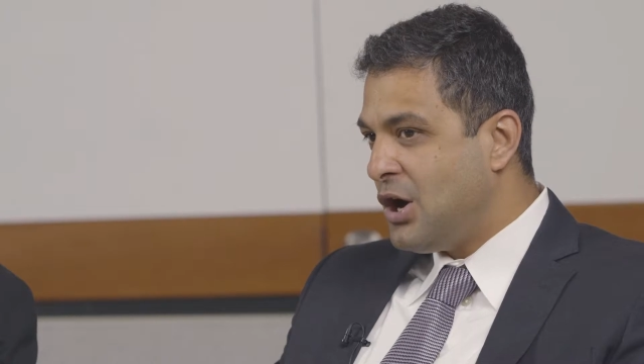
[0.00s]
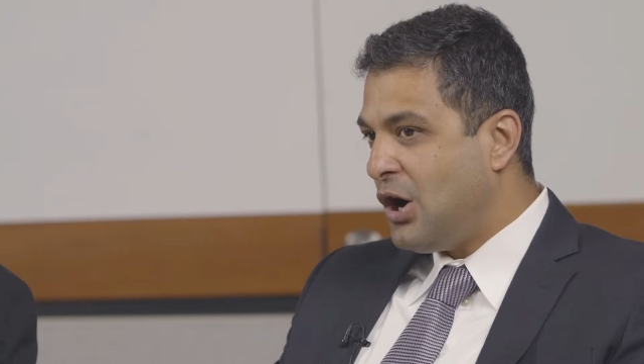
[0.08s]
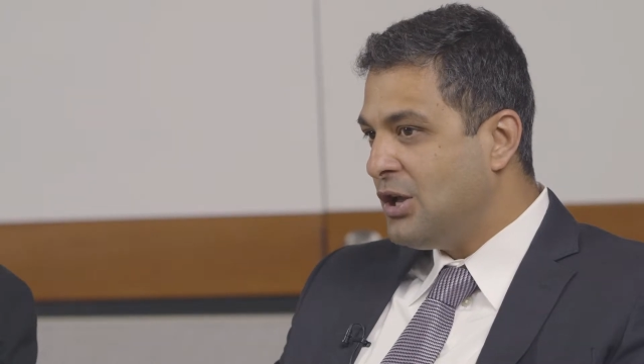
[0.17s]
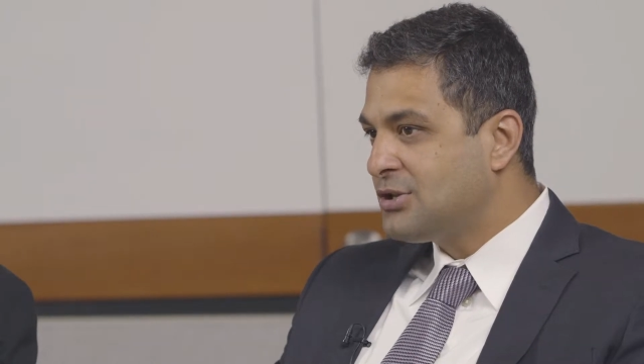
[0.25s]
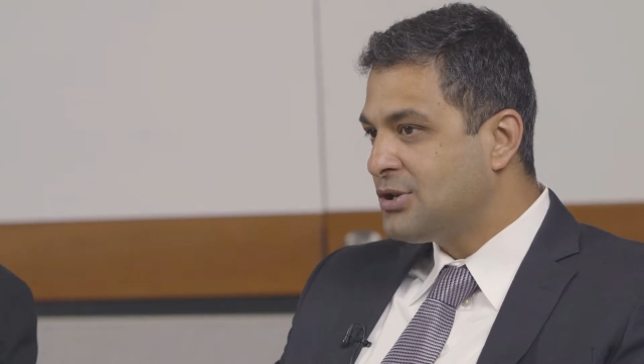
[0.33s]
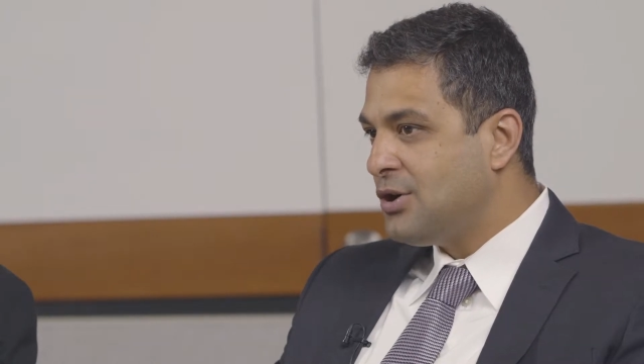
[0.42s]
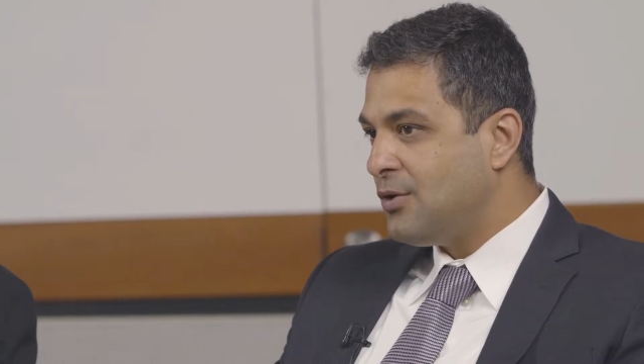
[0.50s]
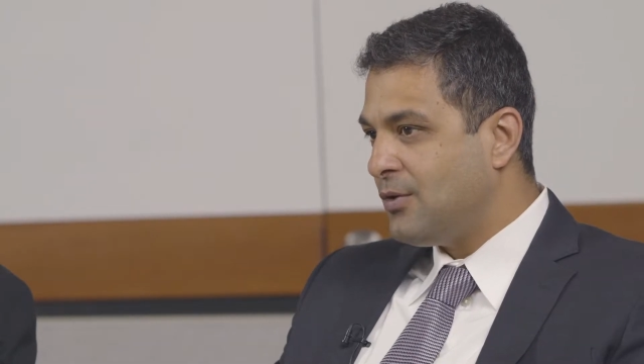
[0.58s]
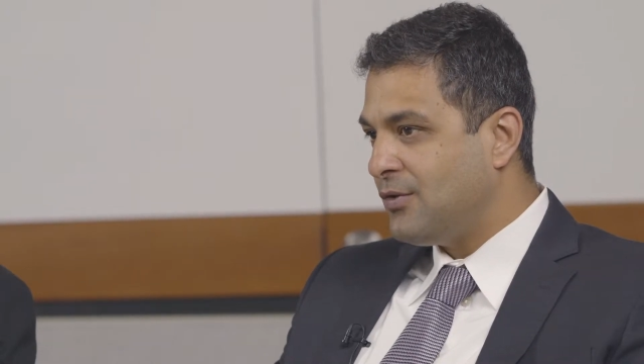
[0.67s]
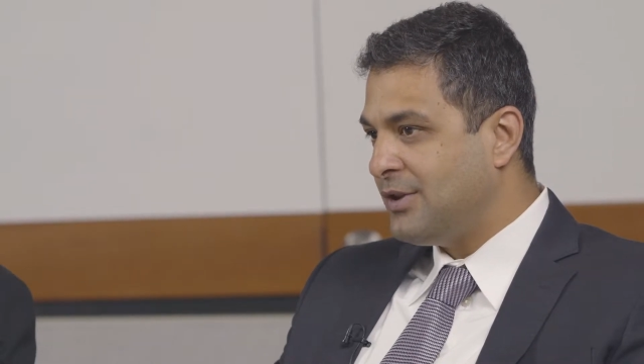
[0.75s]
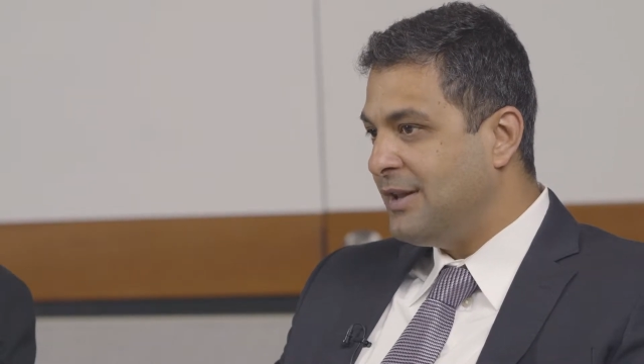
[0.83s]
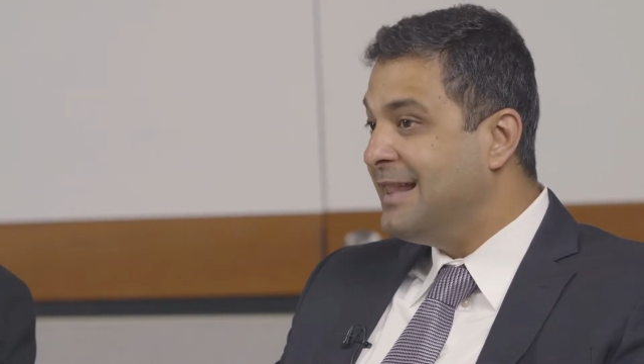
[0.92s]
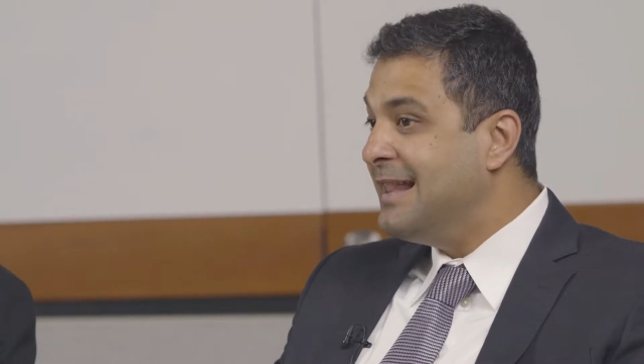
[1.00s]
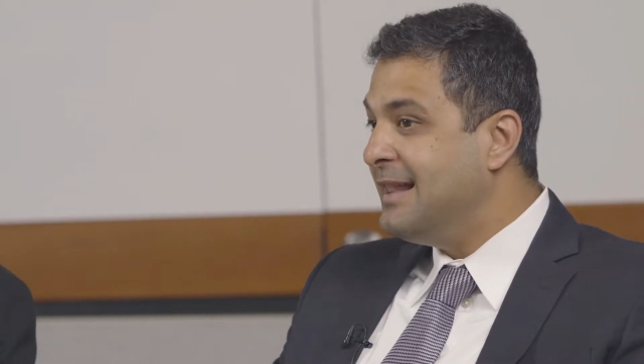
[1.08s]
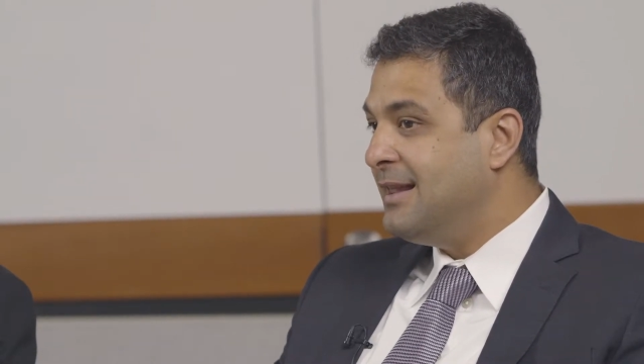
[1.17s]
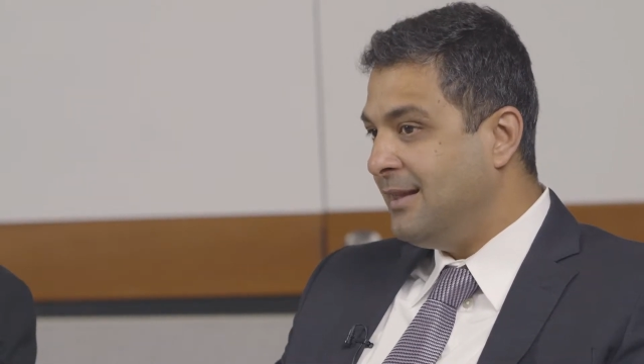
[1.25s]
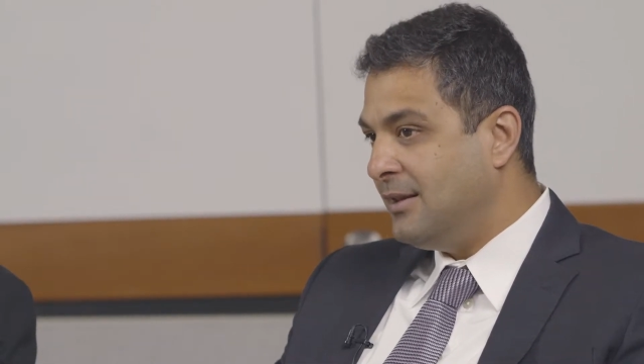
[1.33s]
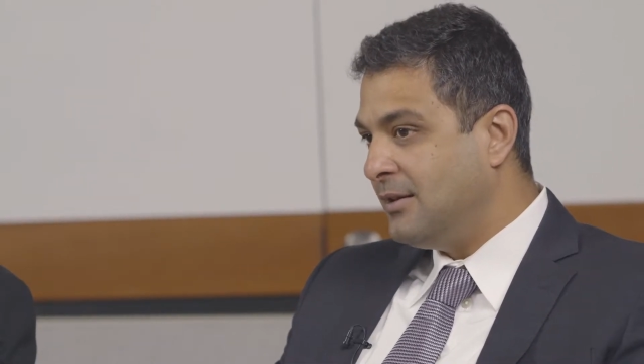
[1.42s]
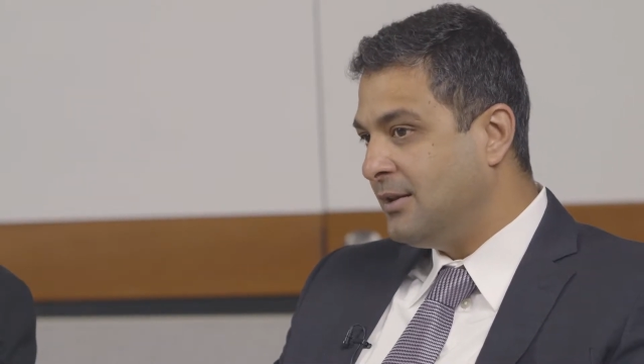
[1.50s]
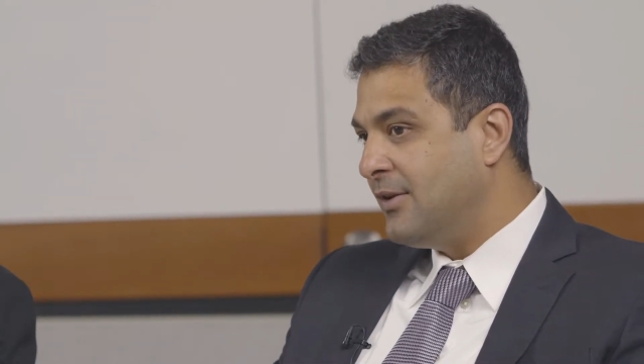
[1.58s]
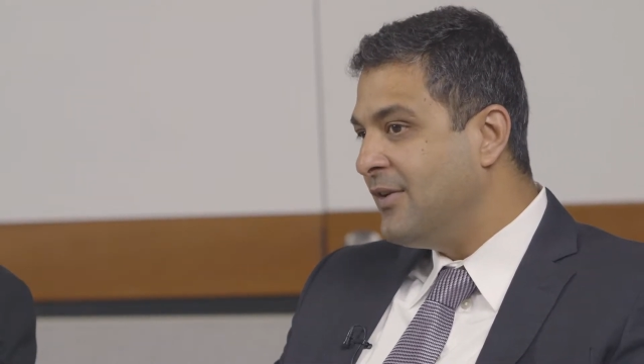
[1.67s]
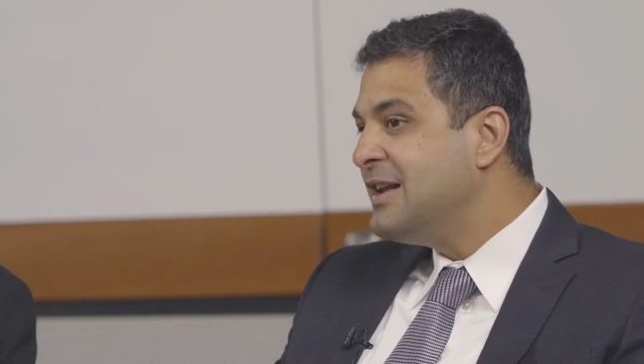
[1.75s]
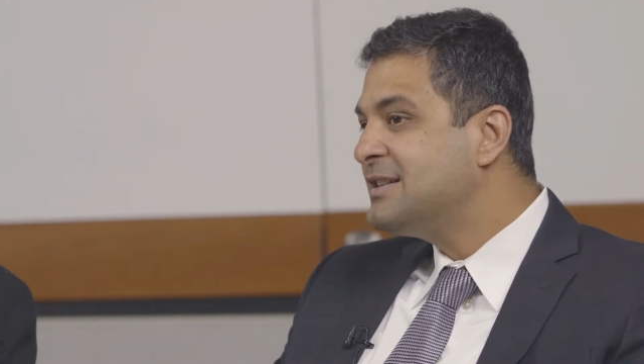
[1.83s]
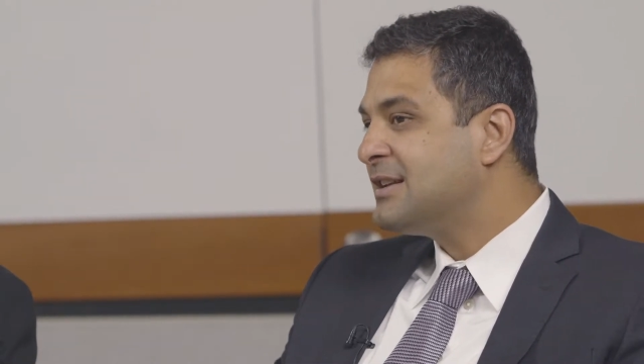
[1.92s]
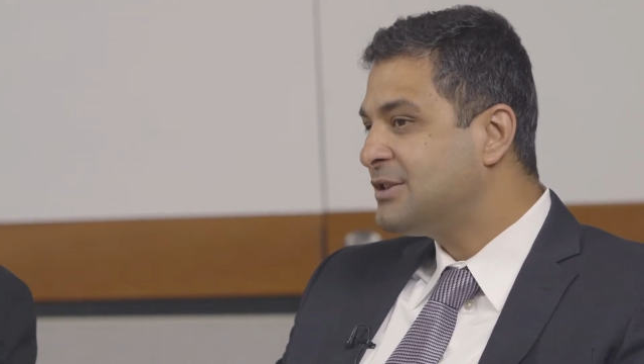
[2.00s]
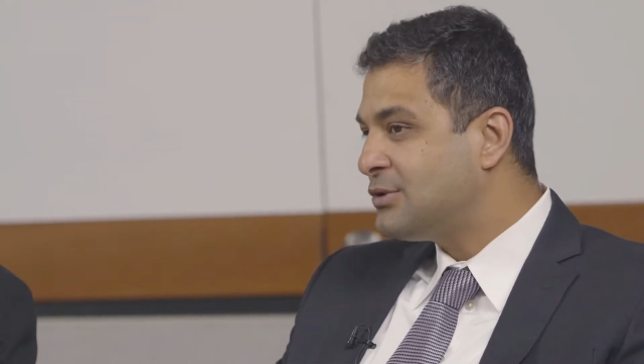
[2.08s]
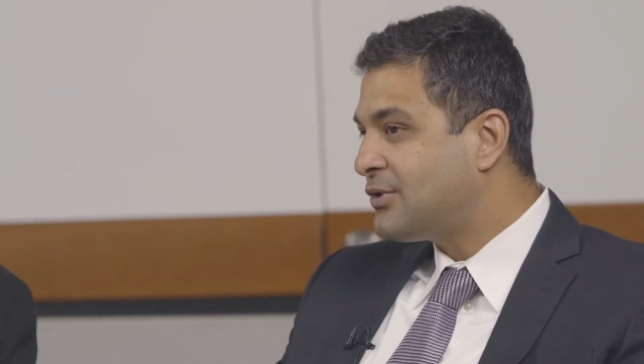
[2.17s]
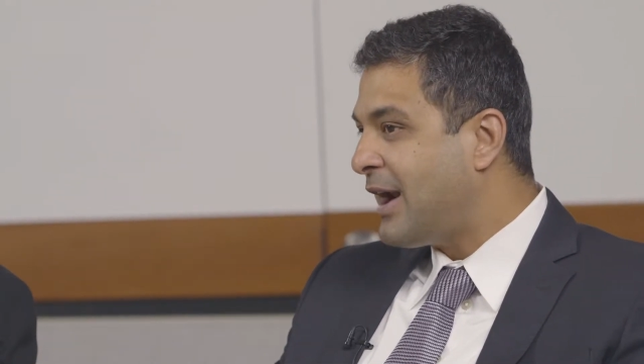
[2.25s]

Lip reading: Also, the reasons to